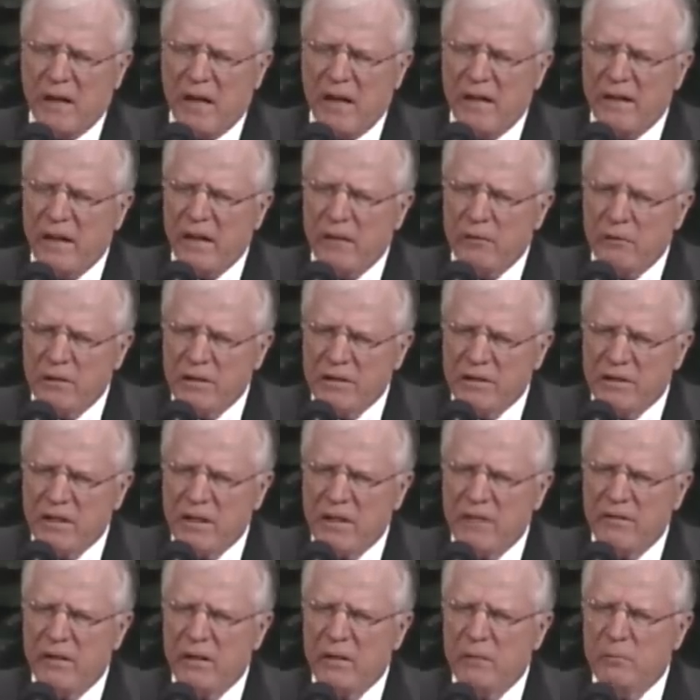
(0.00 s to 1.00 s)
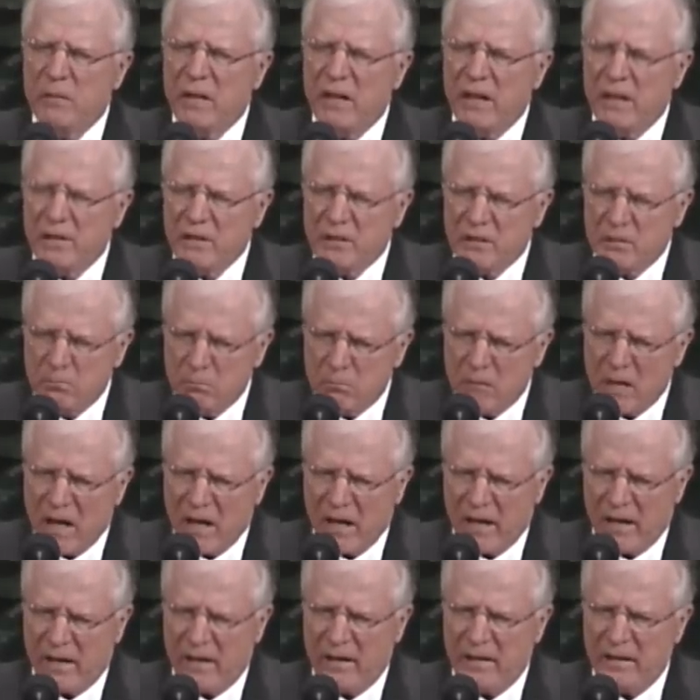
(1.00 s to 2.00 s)
and I receive him as
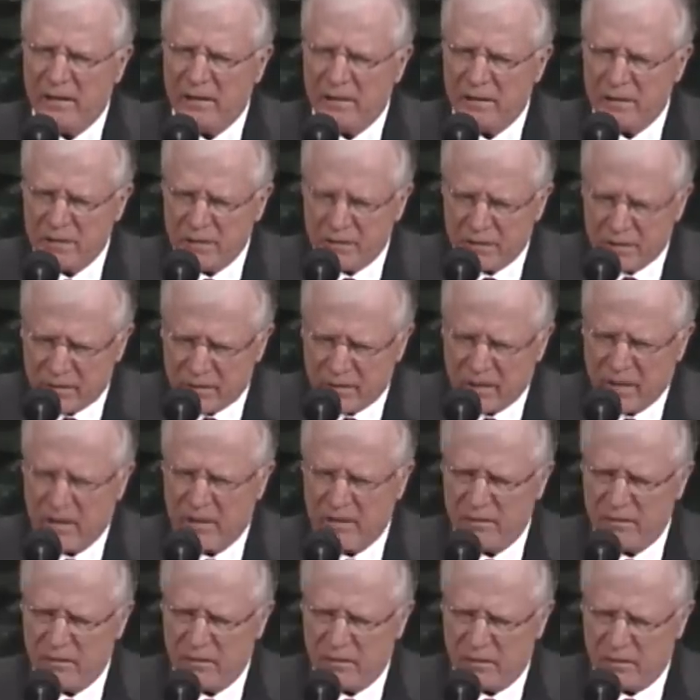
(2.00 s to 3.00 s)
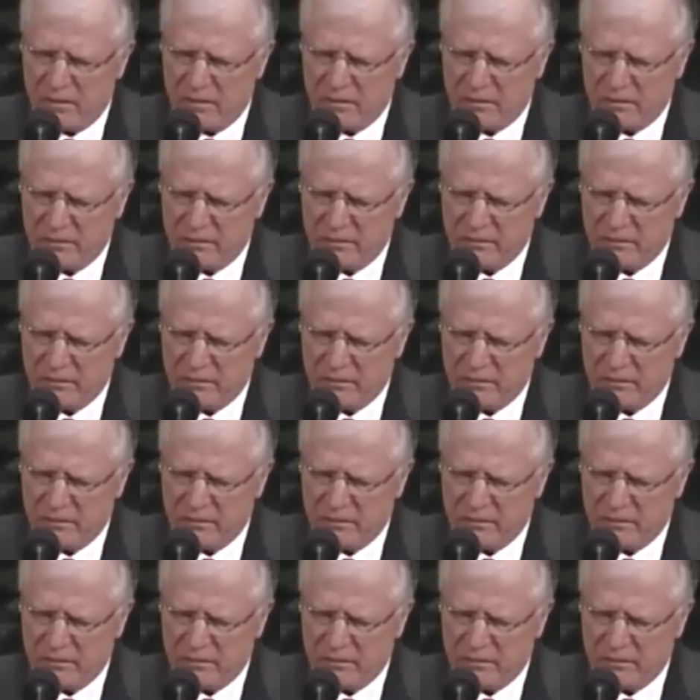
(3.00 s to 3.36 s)
my Savior.